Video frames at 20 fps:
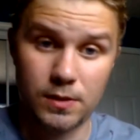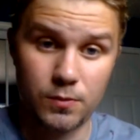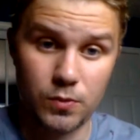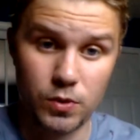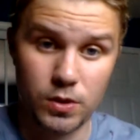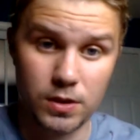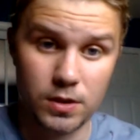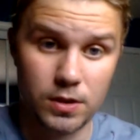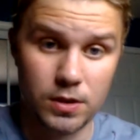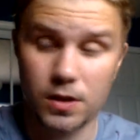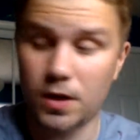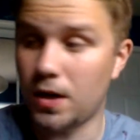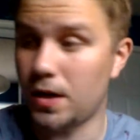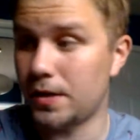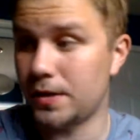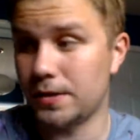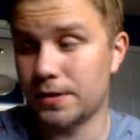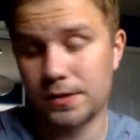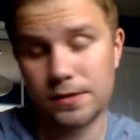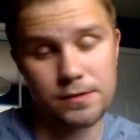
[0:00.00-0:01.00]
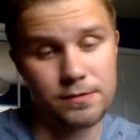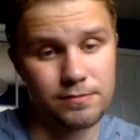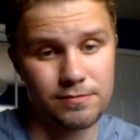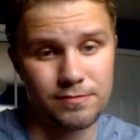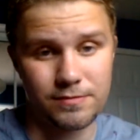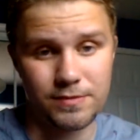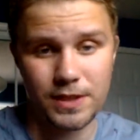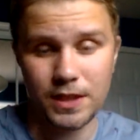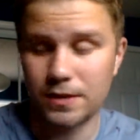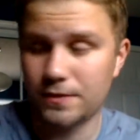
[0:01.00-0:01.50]
me what a cicada is,
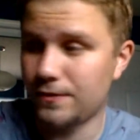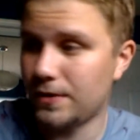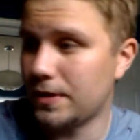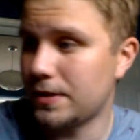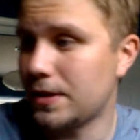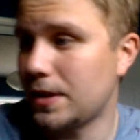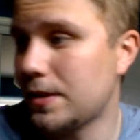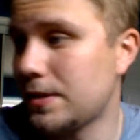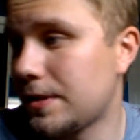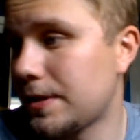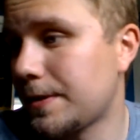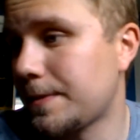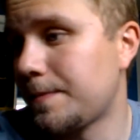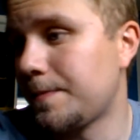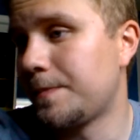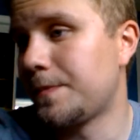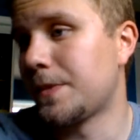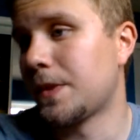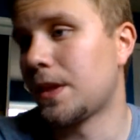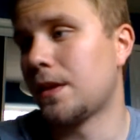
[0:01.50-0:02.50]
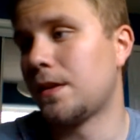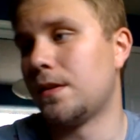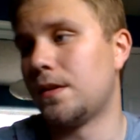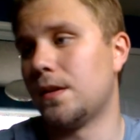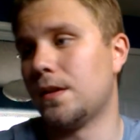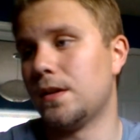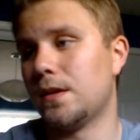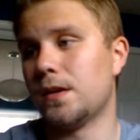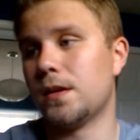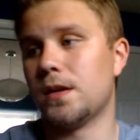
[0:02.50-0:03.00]
that's fantastic.
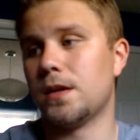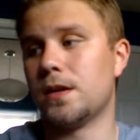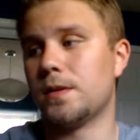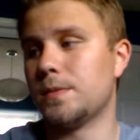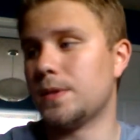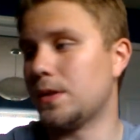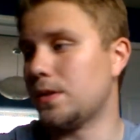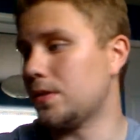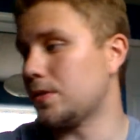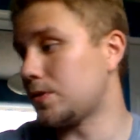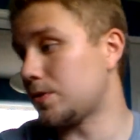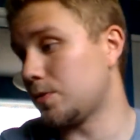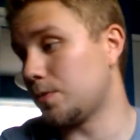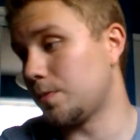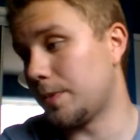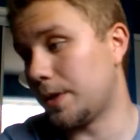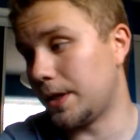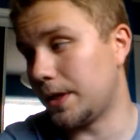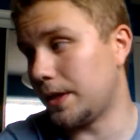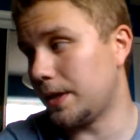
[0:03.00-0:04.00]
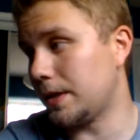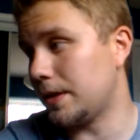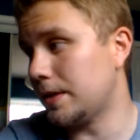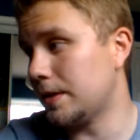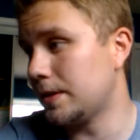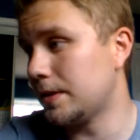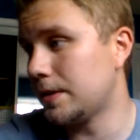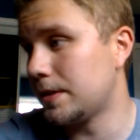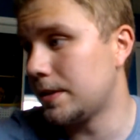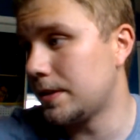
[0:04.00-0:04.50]
I also made
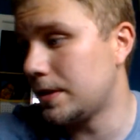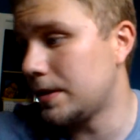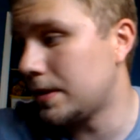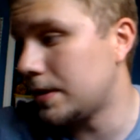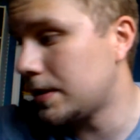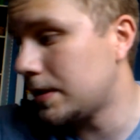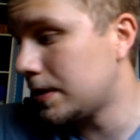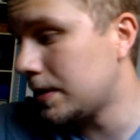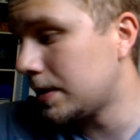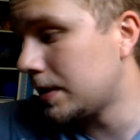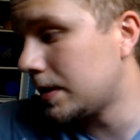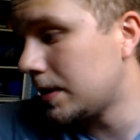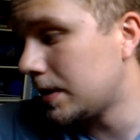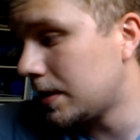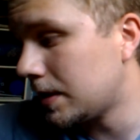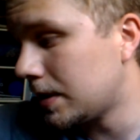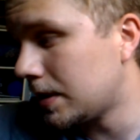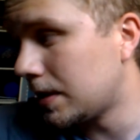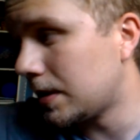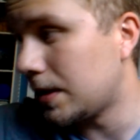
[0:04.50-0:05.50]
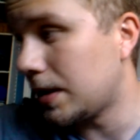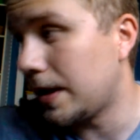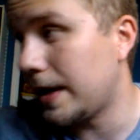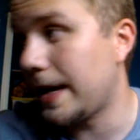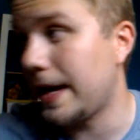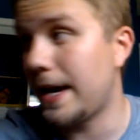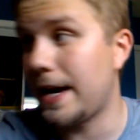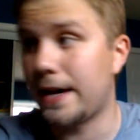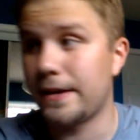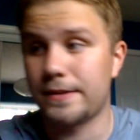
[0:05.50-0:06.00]
a
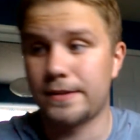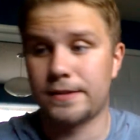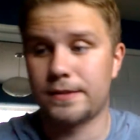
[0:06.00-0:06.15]
hat.